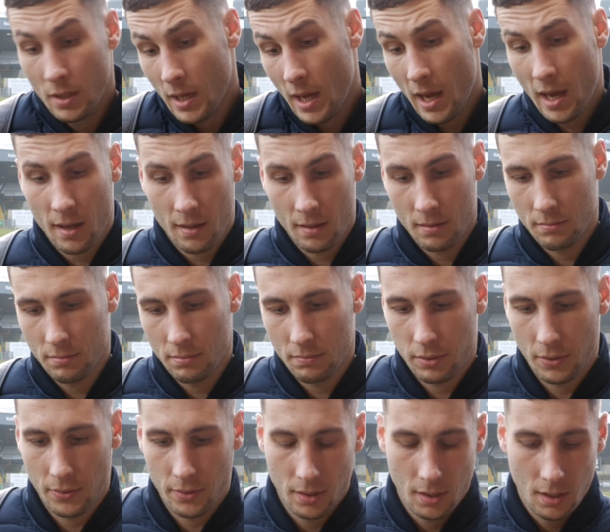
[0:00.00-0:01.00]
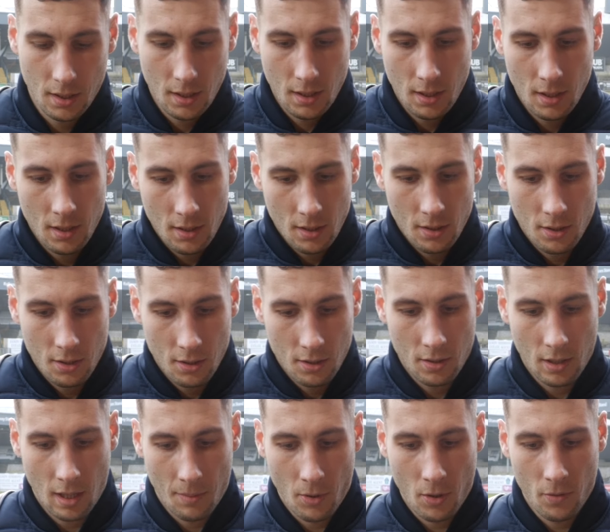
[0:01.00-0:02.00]
Yeah,
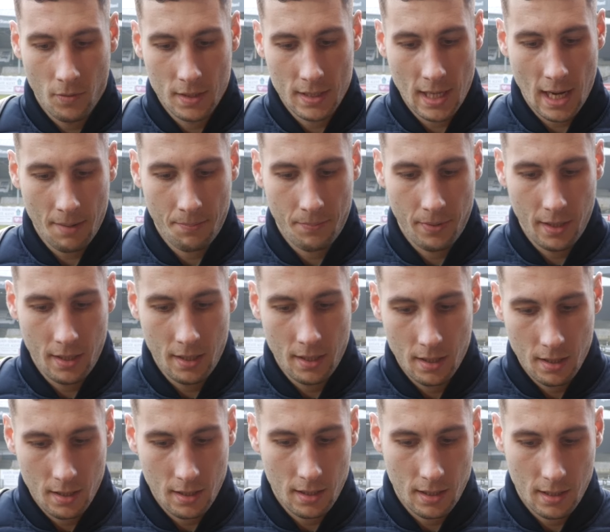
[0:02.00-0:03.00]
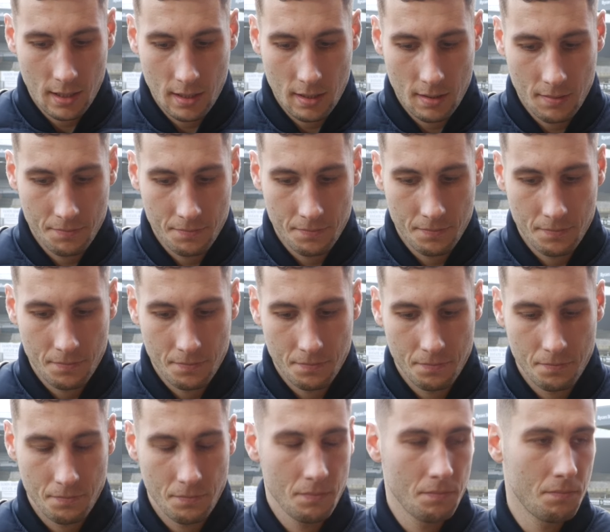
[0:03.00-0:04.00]
I'm always happy um,
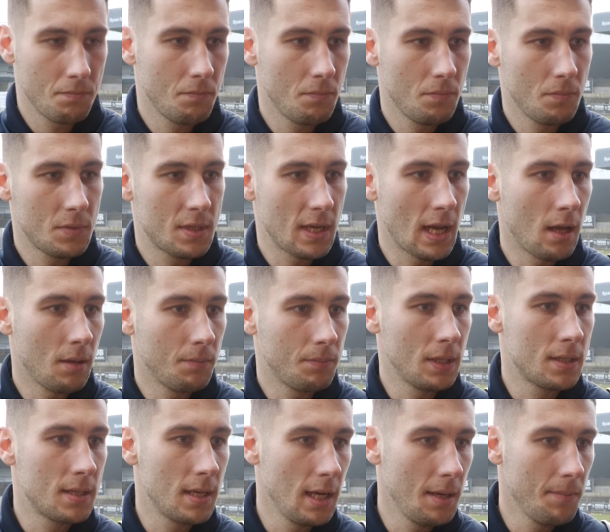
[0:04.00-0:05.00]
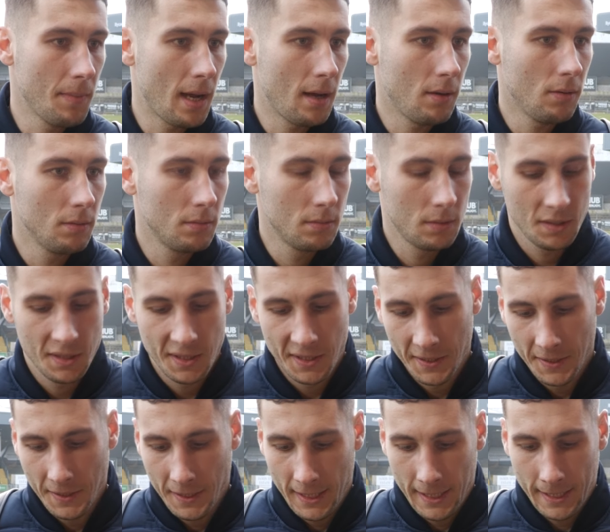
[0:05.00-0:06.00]
to help the team out,
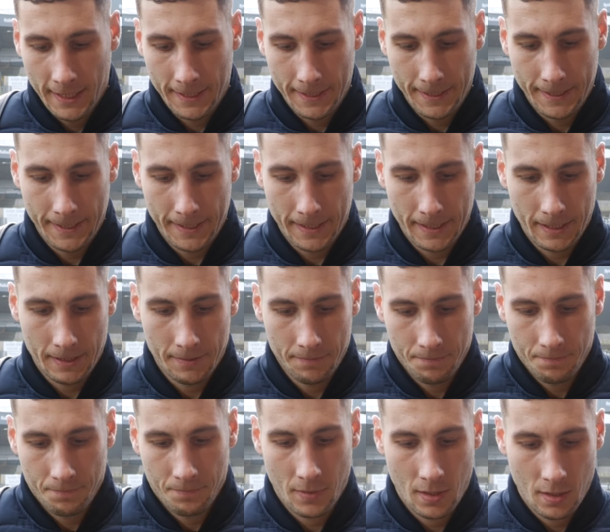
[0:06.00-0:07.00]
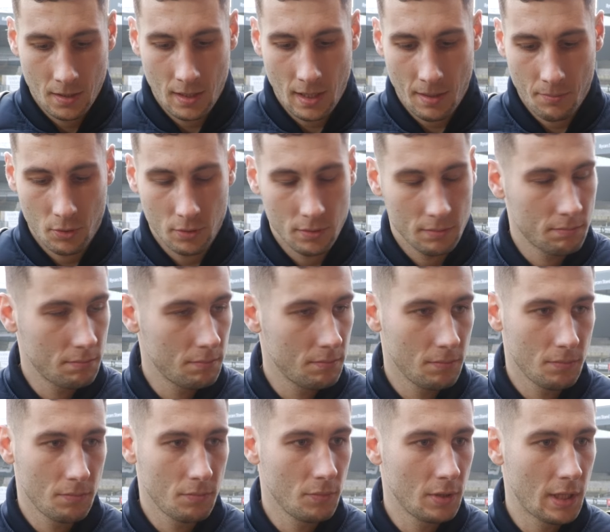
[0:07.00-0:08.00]
and um, yeah, but
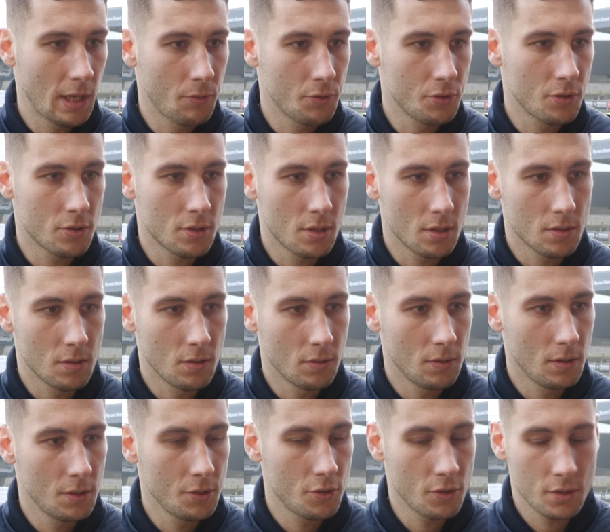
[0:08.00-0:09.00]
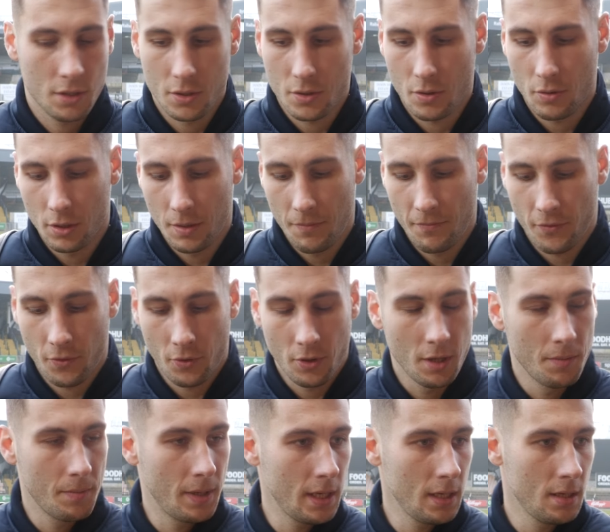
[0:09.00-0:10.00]
they were just as good, just as good in
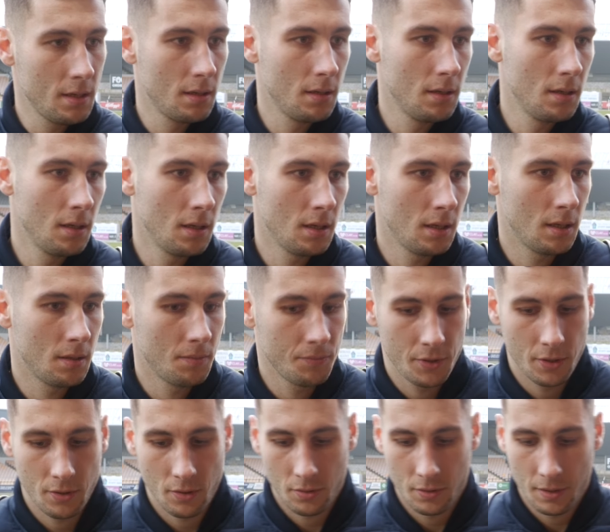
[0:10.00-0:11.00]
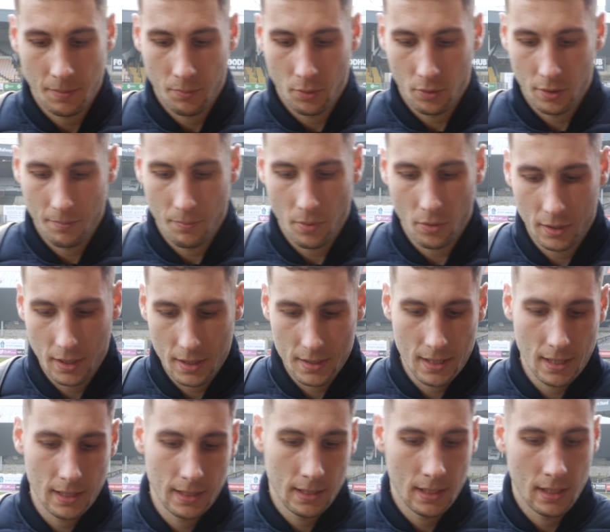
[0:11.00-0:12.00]
front of me. Um, you know, they put the bodies
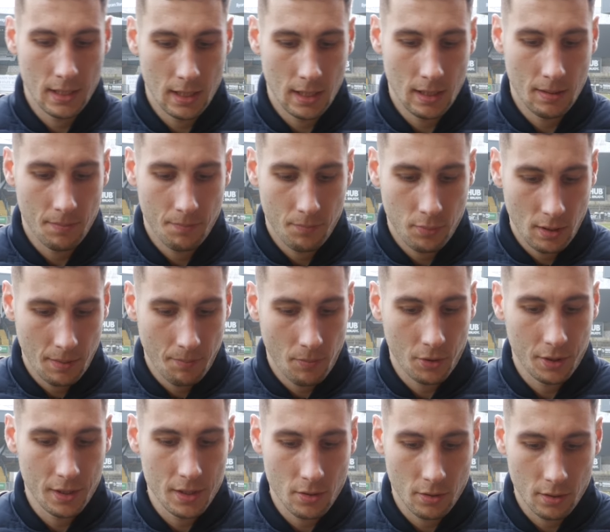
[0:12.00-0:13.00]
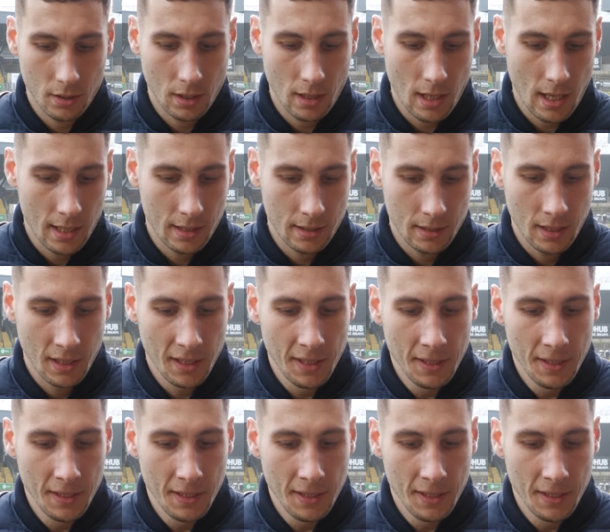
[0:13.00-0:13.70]
and uh, put the bodies on the line,